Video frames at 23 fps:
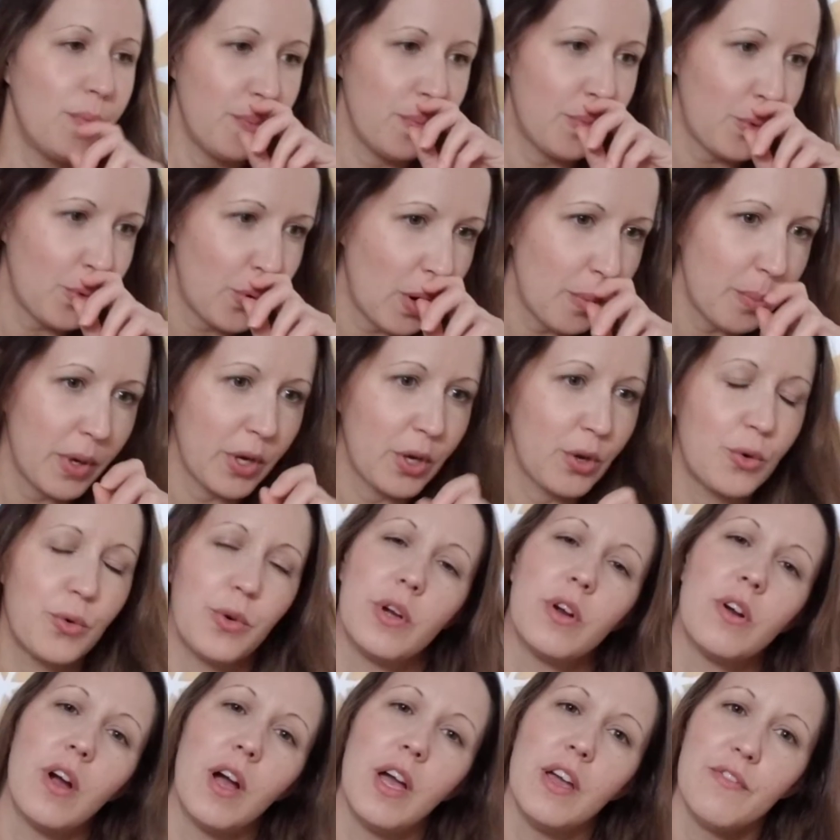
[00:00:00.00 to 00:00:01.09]
throughout my
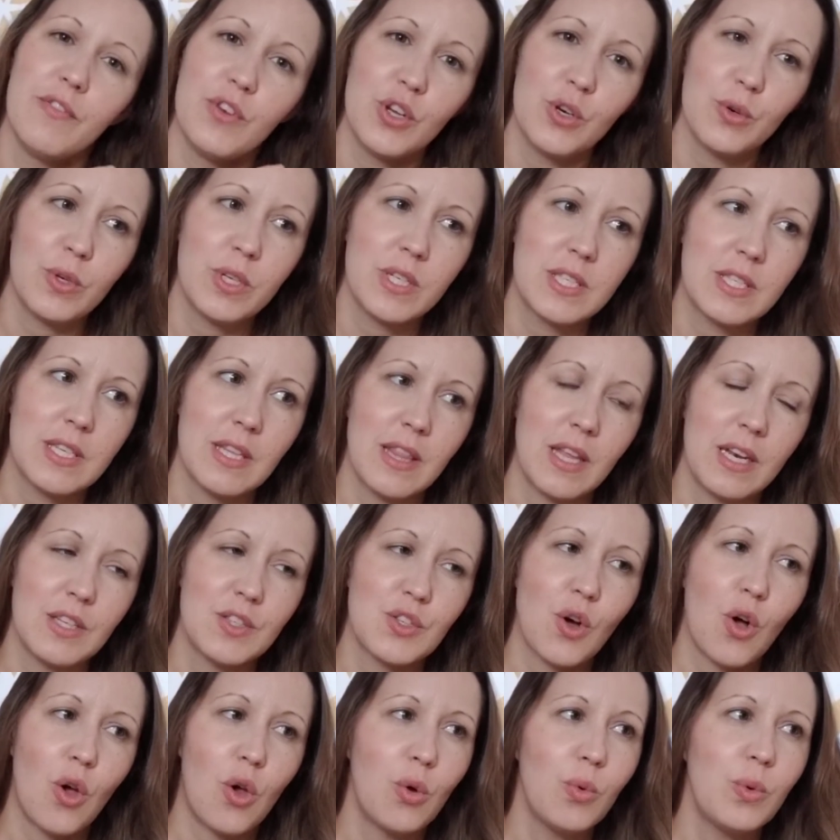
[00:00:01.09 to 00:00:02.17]
career, I've noticed that it's
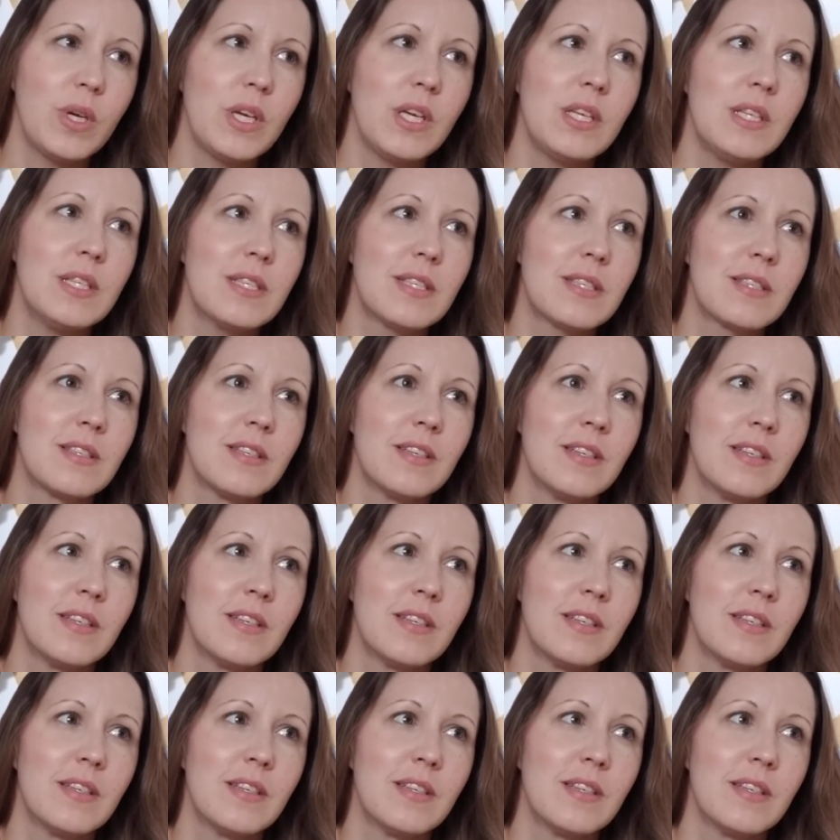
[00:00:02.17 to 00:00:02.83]
always